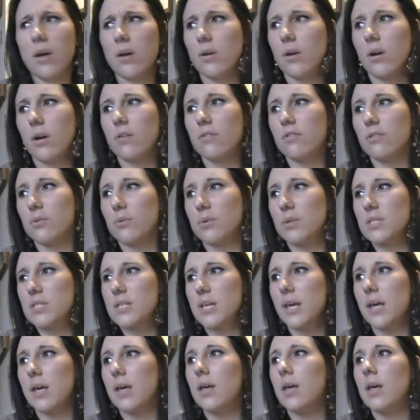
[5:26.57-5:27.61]
however you want to
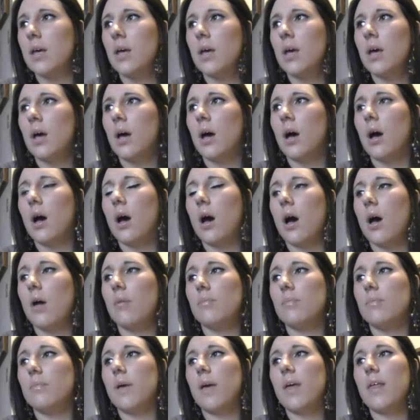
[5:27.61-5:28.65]
say it.
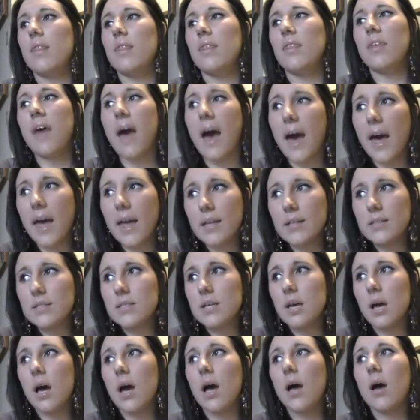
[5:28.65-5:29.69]

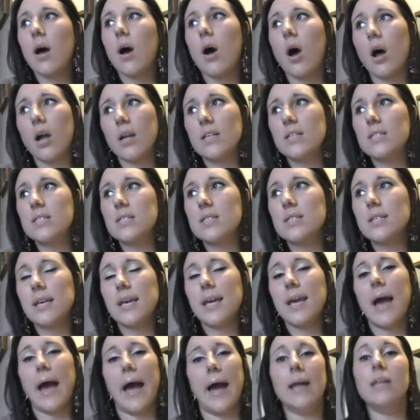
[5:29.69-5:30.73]
That,
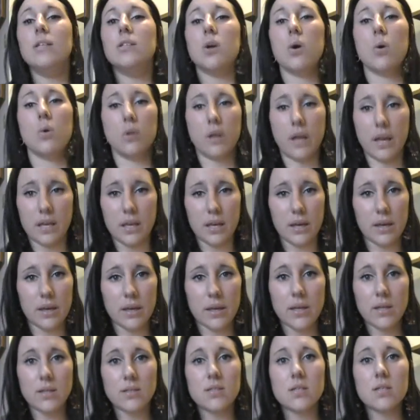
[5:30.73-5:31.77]
honestly, I don't like it.
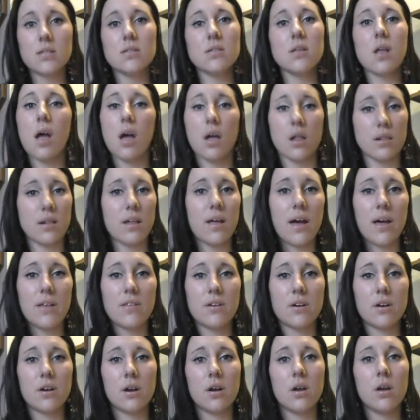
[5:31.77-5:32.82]
It does not
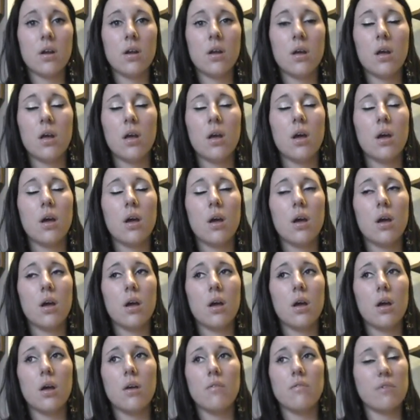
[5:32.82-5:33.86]
lather
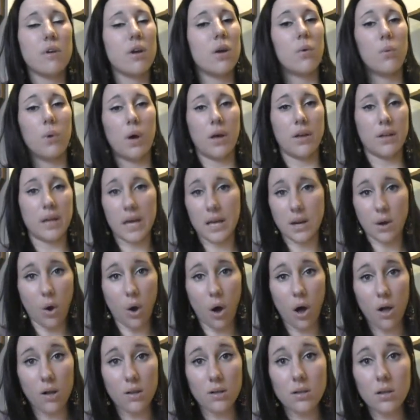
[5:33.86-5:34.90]
very well at
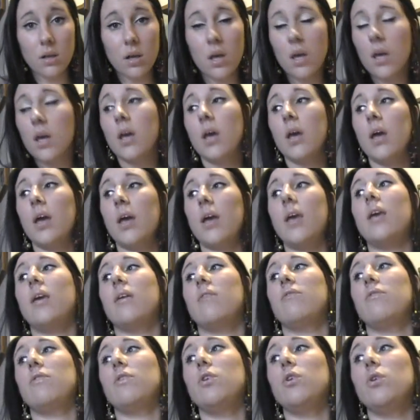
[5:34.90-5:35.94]
all.
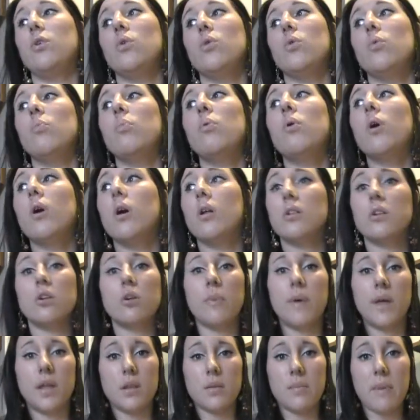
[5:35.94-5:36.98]
If you put a
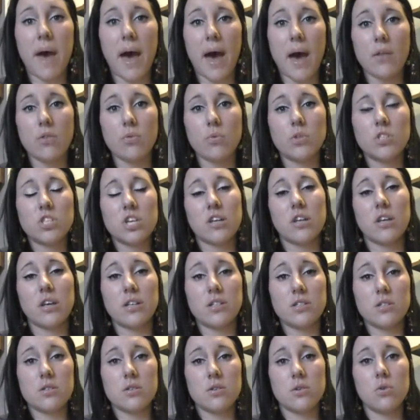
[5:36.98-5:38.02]
little bit in the bath, which I
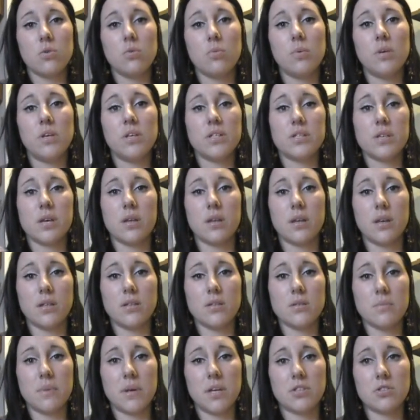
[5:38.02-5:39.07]
like to do because I like
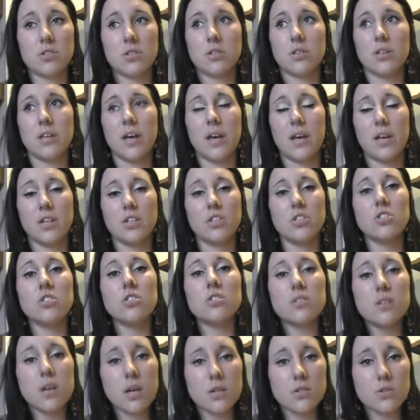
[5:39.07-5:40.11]
to make sure that, because
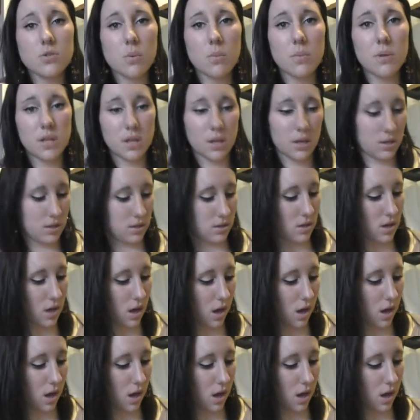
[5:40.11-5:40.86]
she's got so many